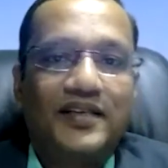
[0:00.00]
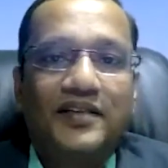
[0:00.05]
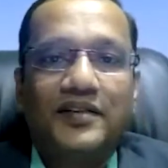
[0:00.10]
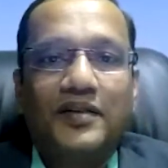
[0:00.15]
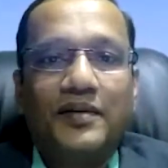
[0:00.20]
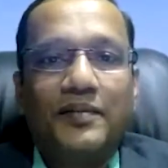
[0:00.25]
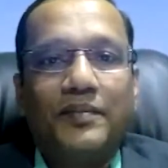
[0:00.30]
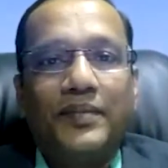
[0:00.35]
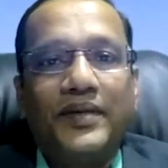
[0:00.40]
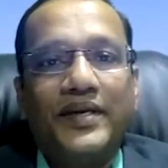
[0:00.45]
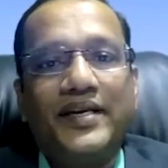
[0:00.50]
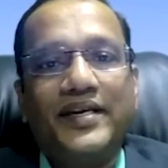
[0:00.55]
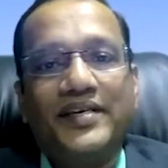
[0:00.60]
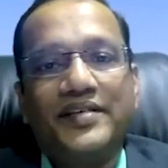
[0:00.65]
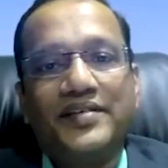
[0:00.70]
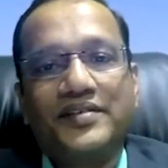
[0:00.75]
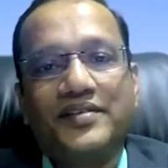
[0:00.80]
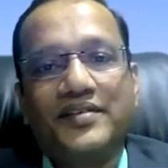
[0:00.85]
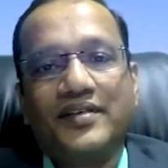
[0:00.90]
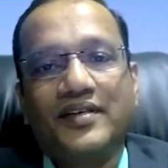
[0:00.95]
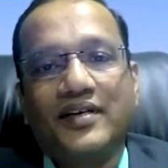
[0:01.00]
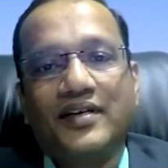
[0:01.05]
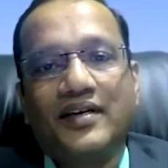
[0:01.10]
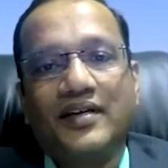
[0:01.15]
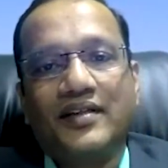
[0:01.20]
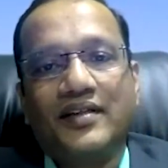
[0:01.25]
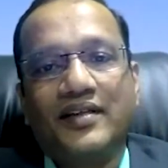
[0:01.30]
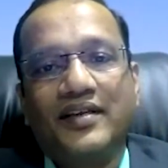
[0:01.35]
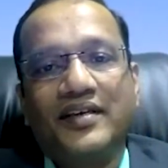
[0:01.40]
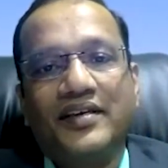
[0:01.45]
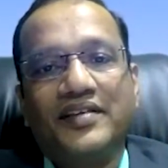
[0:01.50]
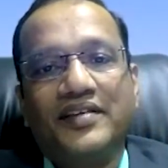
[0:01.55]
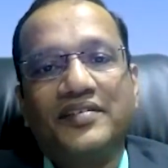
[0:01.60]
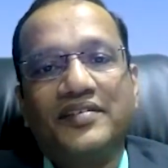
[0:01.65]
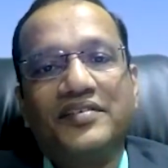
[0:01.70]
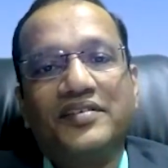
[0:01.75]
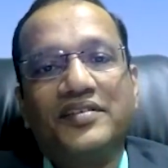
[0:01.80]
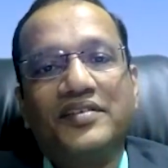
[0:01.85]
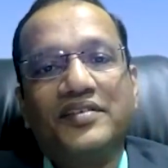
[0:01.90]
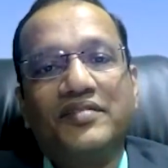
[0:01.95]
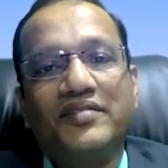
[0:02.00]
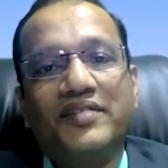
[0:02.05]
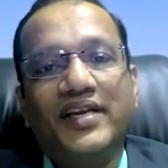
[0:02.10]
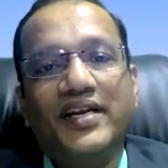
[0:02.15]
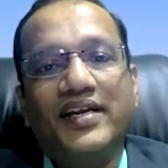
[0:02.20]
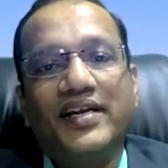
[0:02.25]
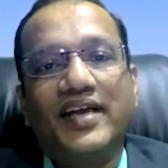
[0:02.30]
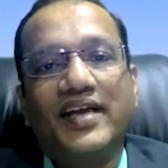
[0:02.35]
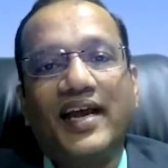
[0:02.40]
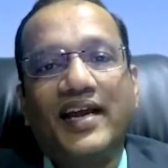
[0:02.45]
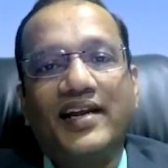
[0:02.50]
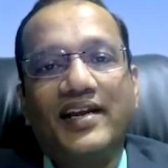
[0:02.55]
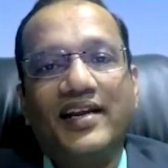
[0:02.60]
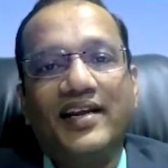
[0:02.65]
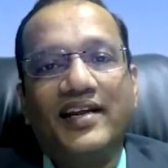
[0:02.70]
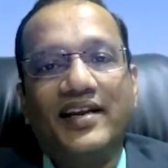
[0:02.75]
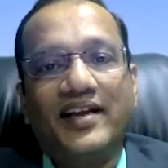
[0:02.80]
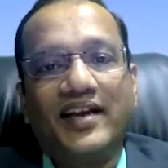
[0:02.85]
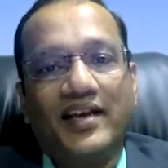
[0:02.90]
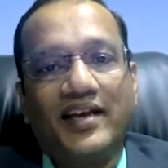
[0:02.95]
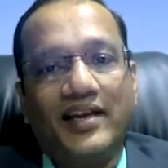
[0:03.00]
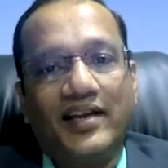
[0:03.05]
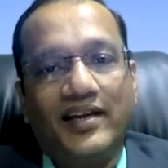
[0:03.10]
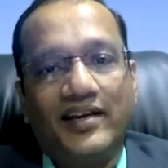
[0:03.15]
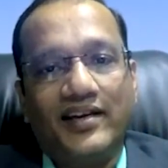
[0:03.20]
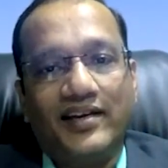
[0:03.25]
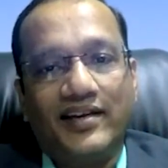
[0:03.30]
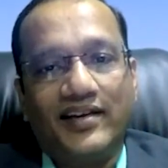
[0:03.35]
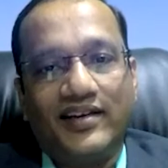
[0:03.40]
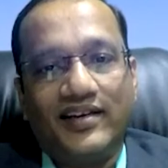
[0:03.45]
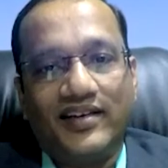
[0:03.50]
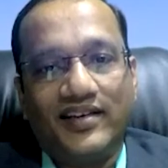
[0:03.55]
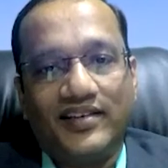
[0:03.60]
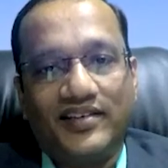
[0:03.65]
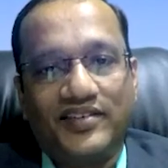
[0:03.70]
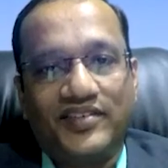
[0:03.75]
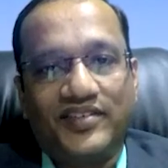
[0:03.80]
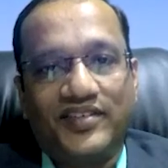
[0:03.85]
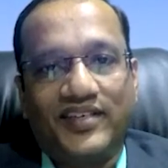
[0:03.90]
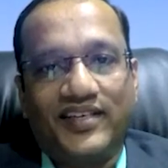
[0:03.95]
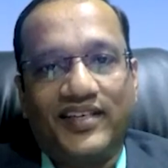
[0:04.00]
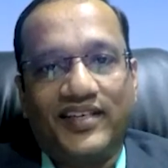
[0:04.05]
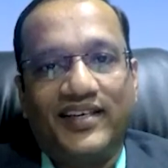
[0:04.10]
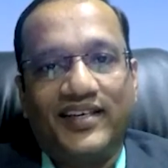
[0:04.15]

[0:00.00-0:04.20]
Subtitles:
the biggest thing is this is a very tightly regulated industry.